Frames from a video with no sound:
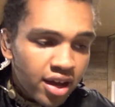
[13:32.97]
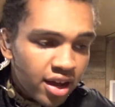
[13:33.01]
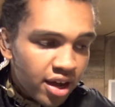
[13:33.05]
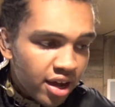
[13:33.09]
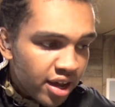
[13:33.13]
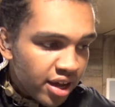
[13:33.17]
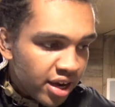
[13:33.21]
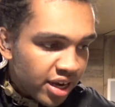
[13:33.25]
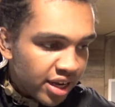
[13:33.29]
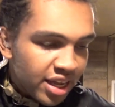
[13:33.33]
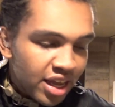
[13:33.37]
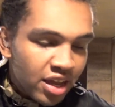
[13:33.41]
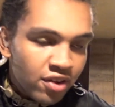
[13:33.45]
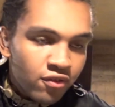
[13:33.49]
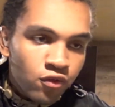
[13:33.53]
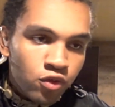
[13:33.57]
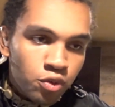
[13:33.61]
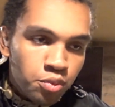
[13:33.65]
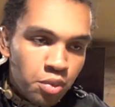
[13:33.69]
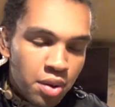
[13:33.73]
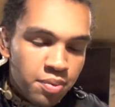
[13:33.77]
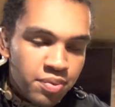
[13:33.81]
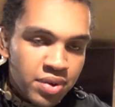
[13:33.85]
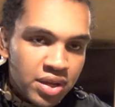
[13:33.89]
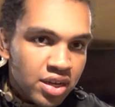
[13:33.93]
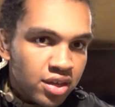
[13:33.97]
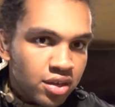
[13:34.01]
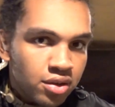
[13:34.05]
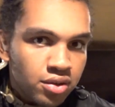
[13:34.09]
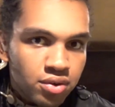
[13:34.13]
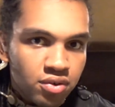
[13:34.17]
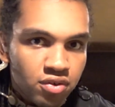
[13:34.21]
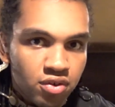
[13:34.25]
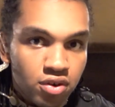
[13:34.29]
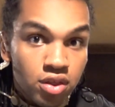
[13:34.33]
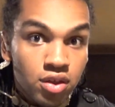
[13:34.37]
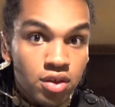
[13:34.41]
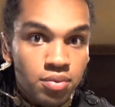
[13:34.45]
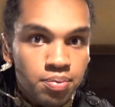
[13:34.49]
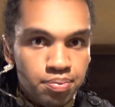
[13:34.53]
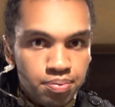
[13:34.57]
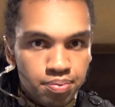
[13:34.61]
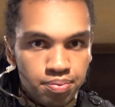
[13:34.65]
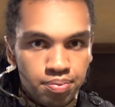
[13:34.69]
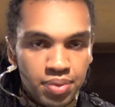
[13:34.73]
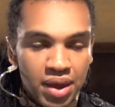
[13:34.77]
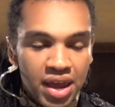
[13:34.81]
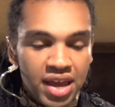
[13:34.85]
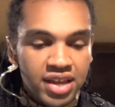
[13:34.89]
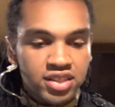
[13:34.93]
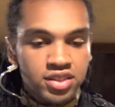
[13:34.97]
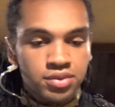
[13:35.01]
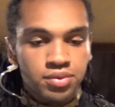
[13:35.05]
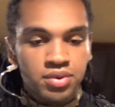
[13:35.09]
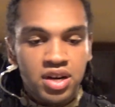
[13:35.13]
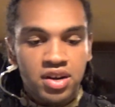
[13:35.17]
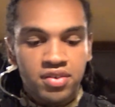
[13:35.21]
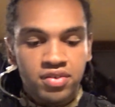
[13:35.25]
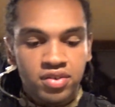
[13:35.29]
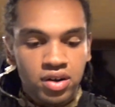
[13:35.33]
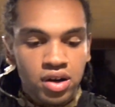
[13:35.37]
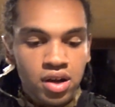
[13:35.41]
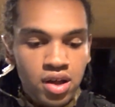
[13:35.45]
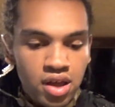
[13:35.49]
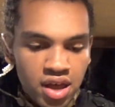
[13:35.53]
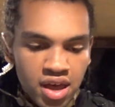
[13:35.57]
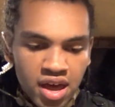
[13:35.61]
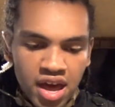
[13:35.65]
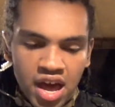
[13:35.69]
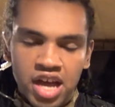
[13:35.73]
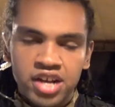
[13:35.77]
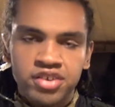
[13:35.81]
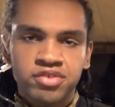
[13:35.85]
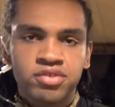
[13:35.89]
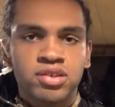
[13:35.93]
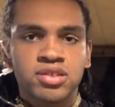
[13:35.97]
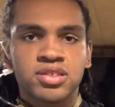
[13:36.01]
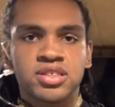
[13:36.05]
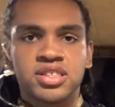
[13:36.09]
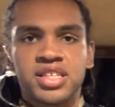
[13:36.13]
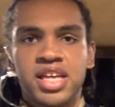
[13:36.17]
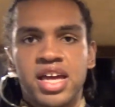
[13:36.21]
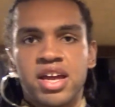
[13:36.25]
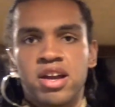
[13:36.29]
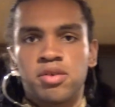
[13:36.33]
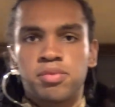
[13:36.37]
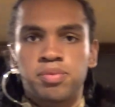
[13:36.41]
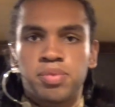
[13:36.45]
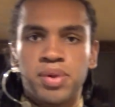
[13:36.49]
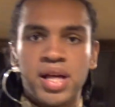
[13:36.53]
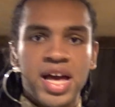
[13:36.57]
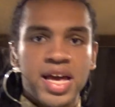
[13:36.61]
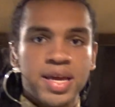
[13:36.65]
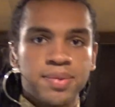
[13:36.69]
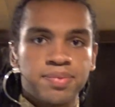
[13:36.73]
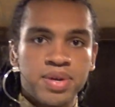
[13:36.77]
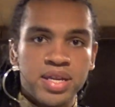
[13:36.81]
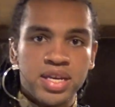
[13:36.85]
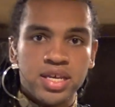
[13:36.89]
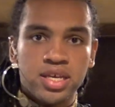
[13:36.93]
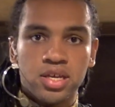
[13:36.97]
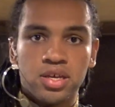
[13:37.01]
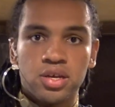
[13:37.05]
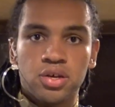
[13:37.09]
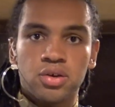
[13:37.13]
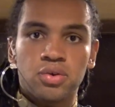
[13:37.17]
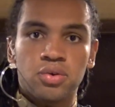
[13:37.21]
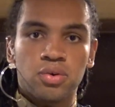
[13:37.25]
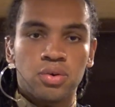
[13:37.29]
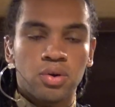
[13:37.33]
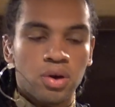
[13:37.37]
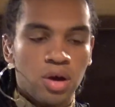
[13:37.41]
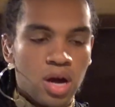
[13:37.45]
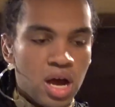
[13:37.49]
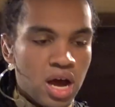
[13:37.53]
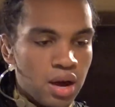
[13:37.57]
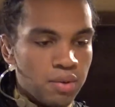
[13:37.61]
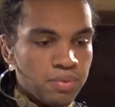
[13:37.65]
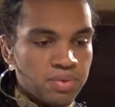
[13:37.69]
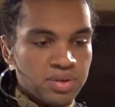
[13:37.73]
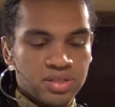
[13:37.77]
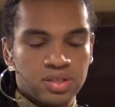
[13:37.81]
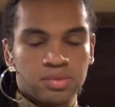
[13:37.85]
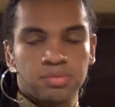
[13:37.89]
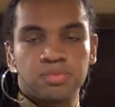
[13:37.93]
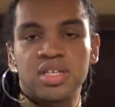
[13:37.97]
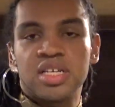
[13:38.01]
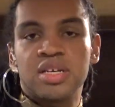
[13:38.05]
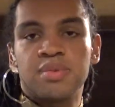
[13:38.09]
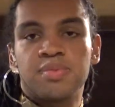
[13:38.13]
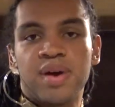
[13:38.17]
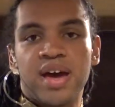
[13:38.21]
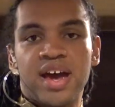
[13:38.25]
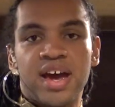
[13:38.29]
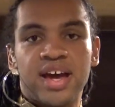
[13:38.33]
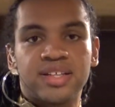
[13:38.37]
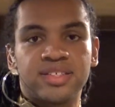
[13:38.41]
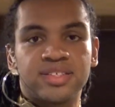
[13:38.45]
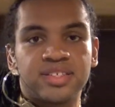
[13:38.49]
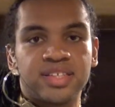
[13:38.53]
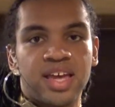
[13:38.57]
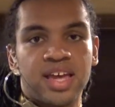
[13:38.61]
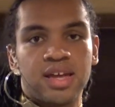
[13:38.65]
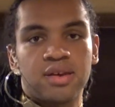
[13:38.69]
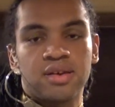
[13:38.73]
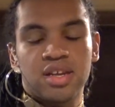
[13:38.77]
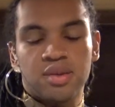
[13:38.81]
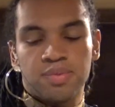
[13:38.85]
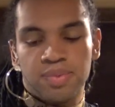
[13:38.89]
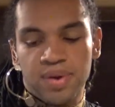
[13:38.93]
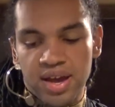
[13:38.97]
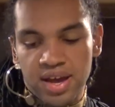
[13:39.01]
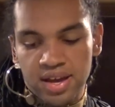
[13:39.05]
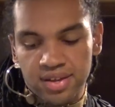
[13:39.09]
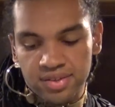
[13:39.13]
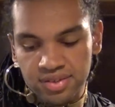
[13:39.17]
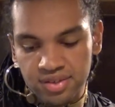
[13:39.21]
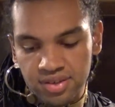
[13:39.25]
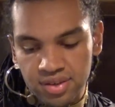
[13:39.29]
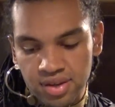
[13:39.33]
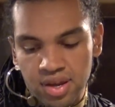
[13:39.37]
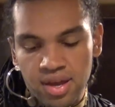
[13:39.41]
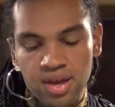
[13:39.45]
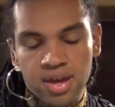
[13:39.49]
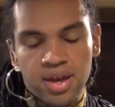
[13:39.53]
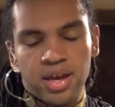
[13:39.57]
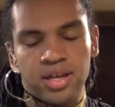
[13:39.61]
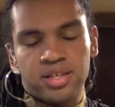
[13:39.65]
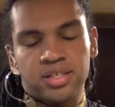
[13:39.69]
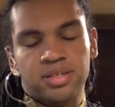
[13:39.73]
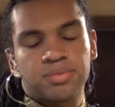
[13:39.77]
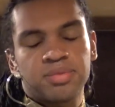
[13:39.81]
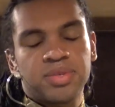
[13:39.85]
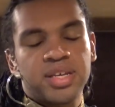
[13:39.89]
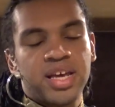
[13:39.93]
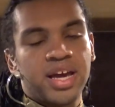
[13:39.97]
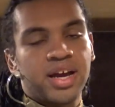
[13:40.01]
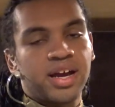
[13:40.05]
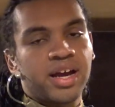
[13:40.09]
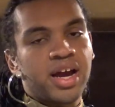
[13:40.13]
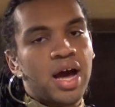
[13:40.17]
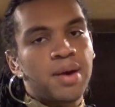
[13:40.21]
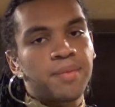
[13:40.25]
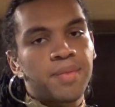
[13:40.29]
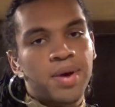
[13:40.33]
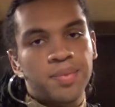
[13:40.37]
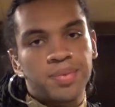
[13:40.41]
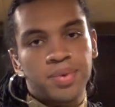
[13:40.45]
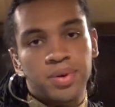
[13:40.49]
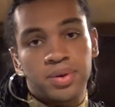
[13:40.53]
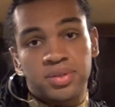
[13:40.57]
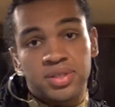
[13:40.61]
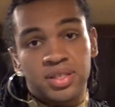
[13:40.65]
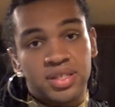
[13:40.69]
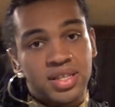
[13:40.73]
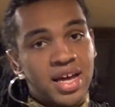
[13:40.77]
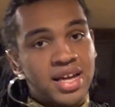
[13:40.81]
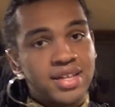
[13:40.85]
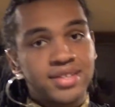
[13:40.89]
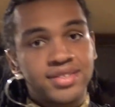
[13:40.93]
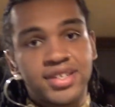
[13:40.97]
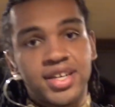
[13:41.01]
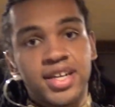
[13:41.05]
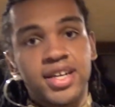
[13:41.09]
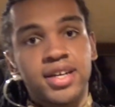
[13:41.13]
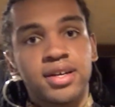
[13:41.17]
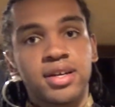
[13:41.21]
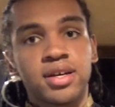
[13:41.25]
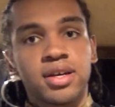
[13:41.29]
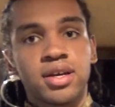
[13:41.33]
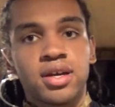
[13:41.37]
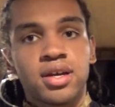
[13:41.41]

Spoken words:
And again, for my BDU or the pants or whatever, I just run standard black BDU with some knee pads, tan knee pads, and some tan combat boots, and that's it.